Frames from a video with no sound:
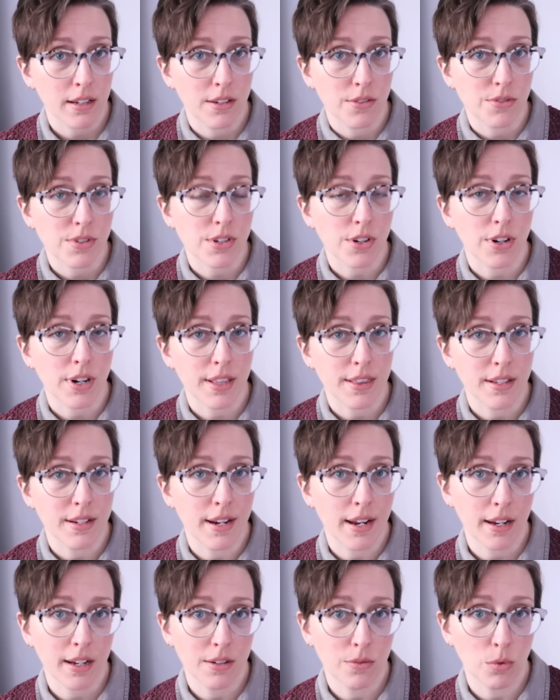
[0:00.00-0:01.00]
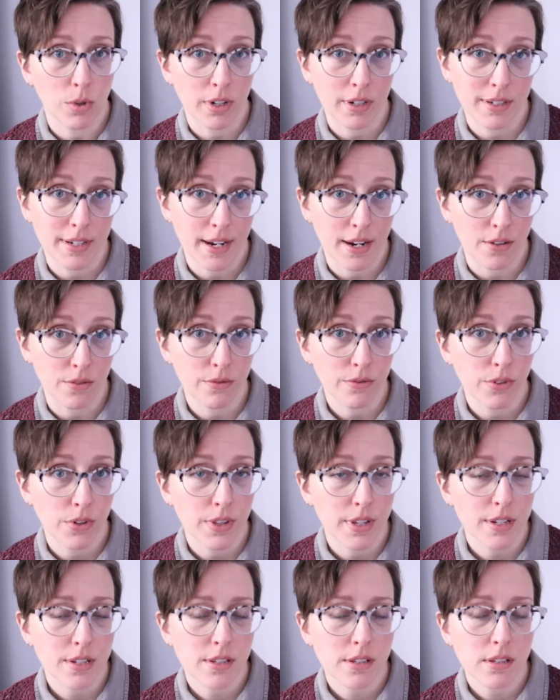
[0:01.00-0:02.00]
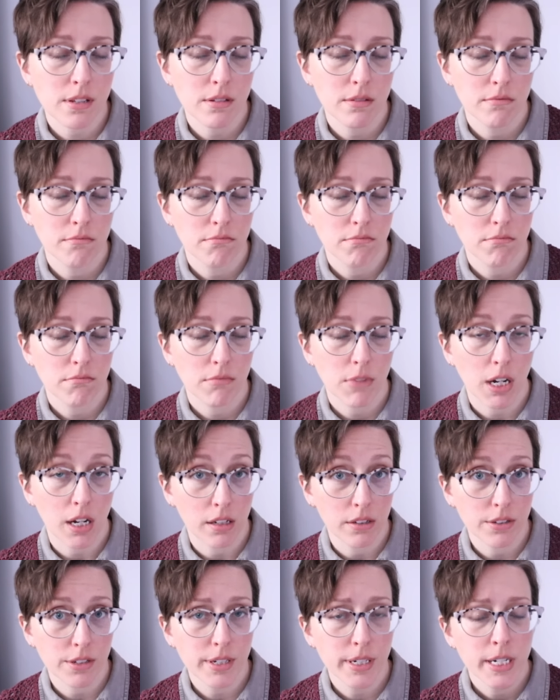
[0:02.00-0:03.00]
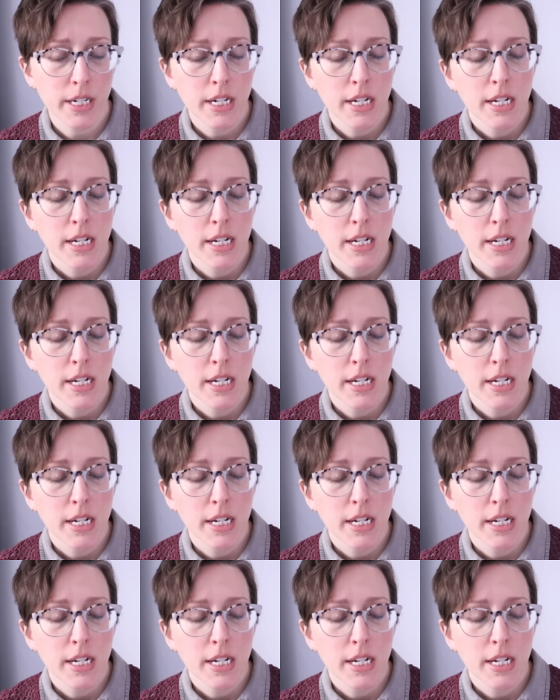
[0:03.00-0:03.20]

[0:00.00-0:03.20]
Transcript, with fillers: you start at the neck and work down for this collar,